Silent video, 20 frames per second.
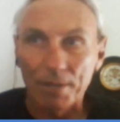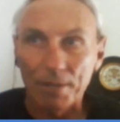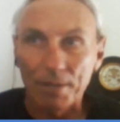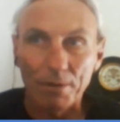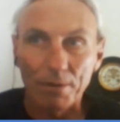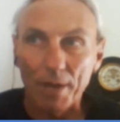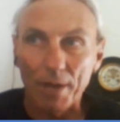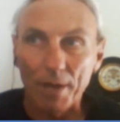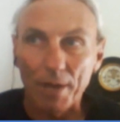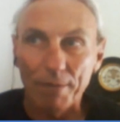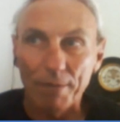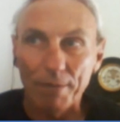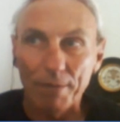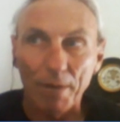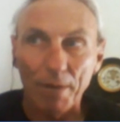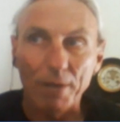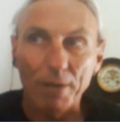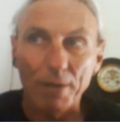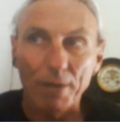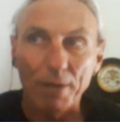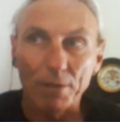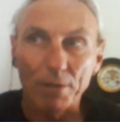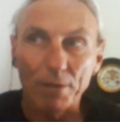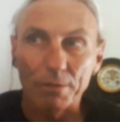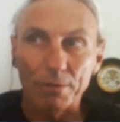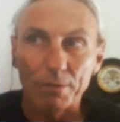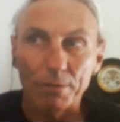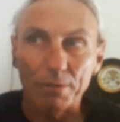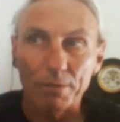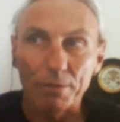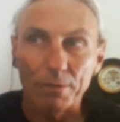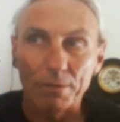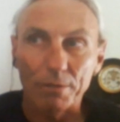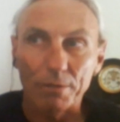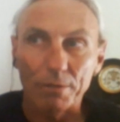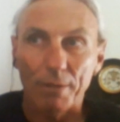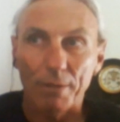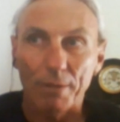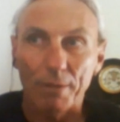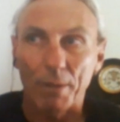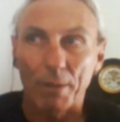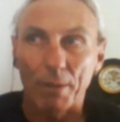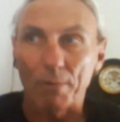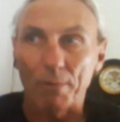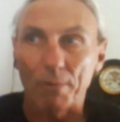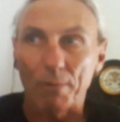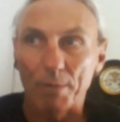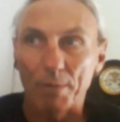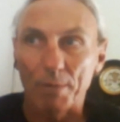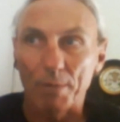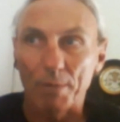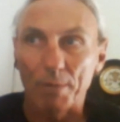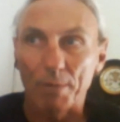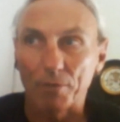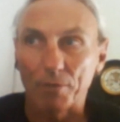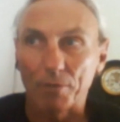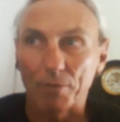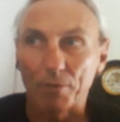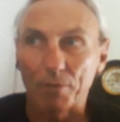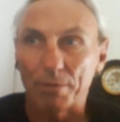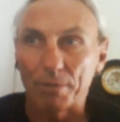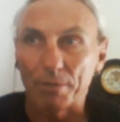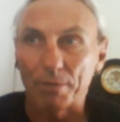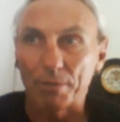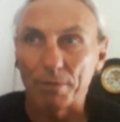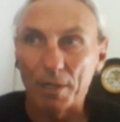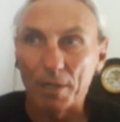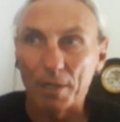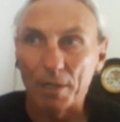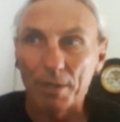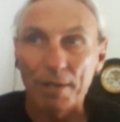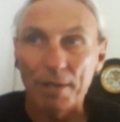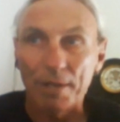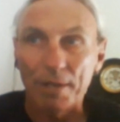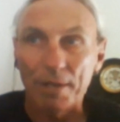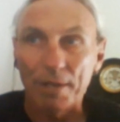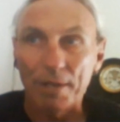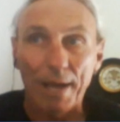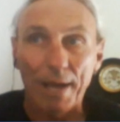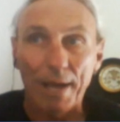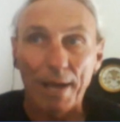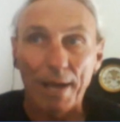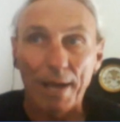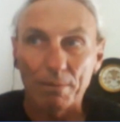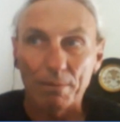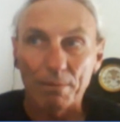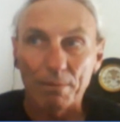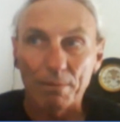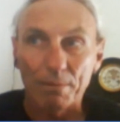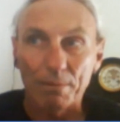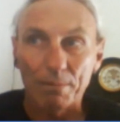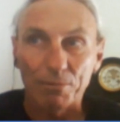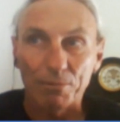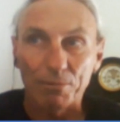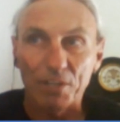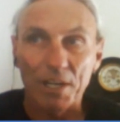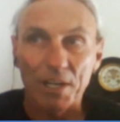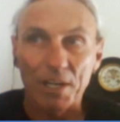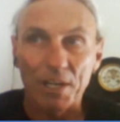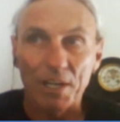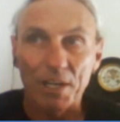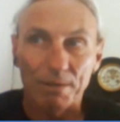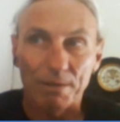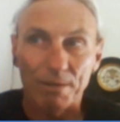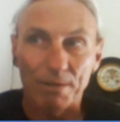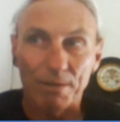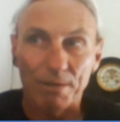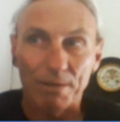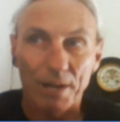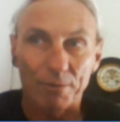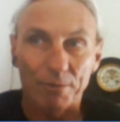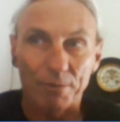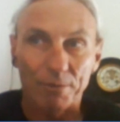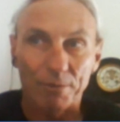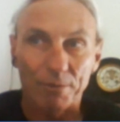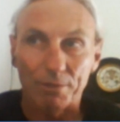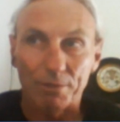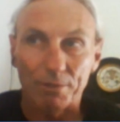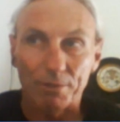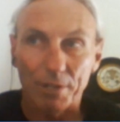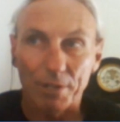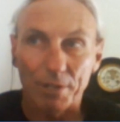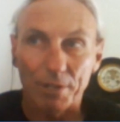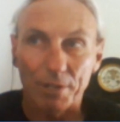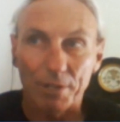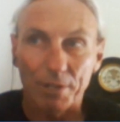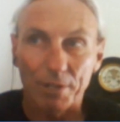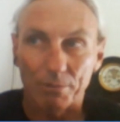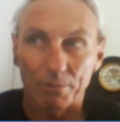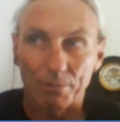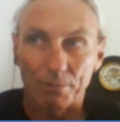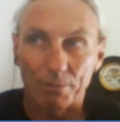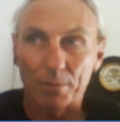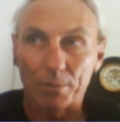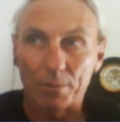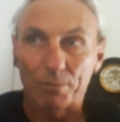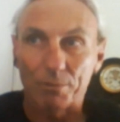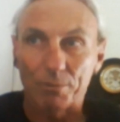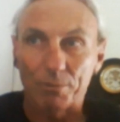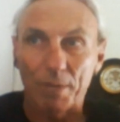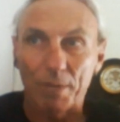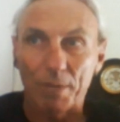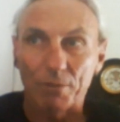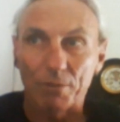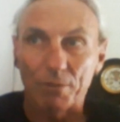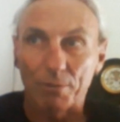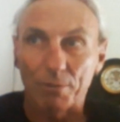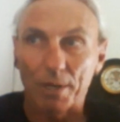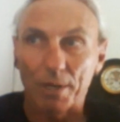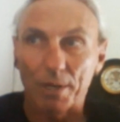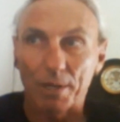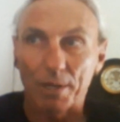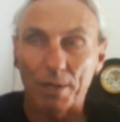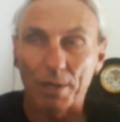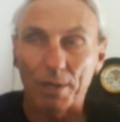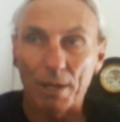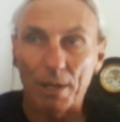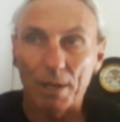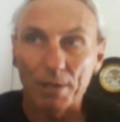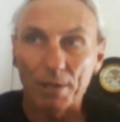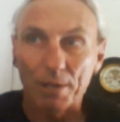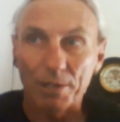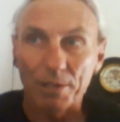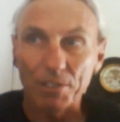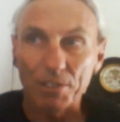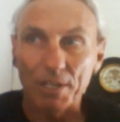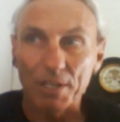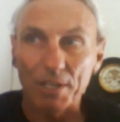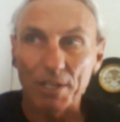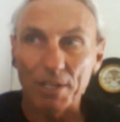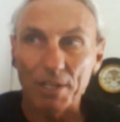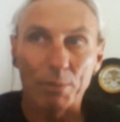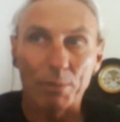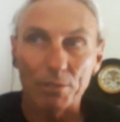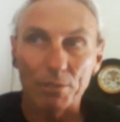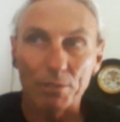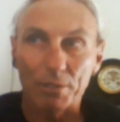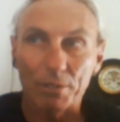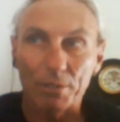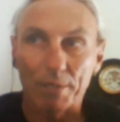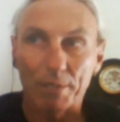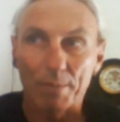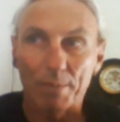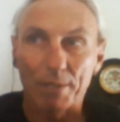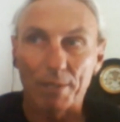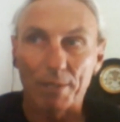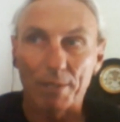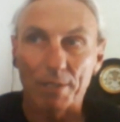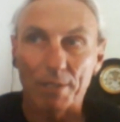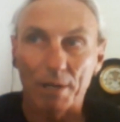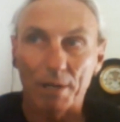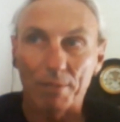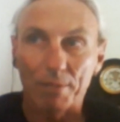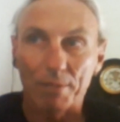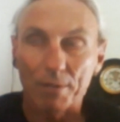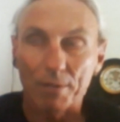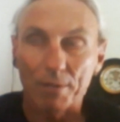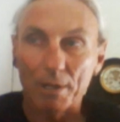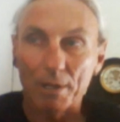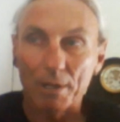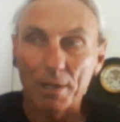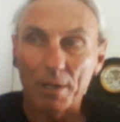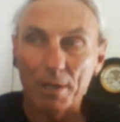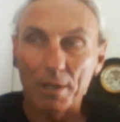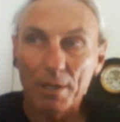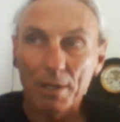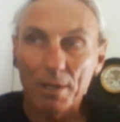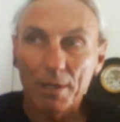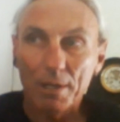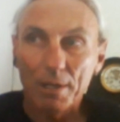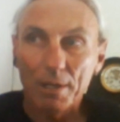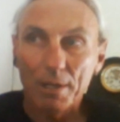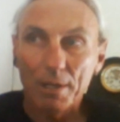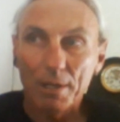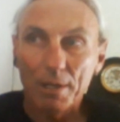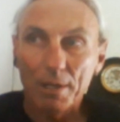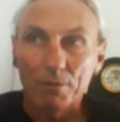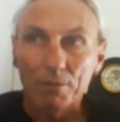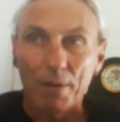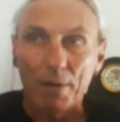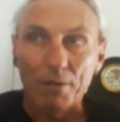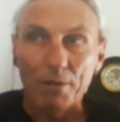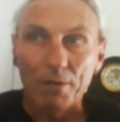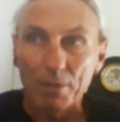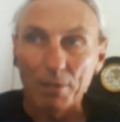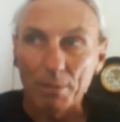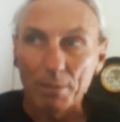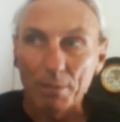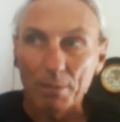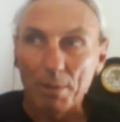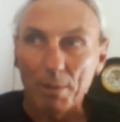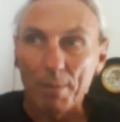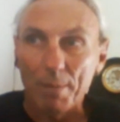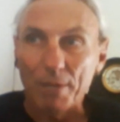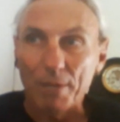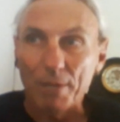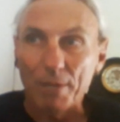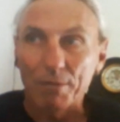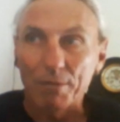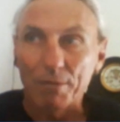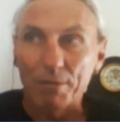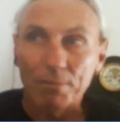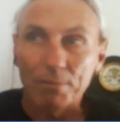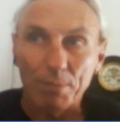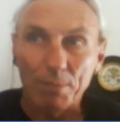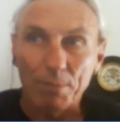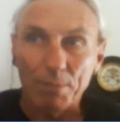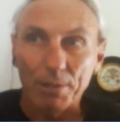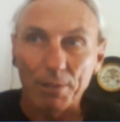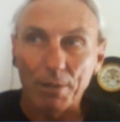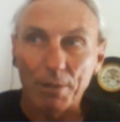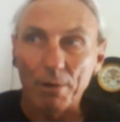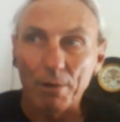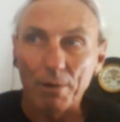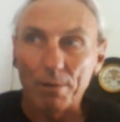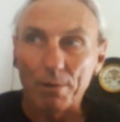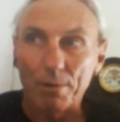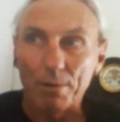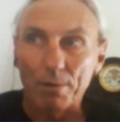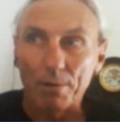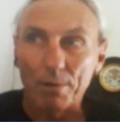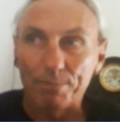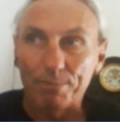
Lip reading: They don't have the right curve. They don't have the right response curve. Not sitting in hundreds and hundreds of rooms and measuring and listening personally myself. So I took it upon myself to build our own.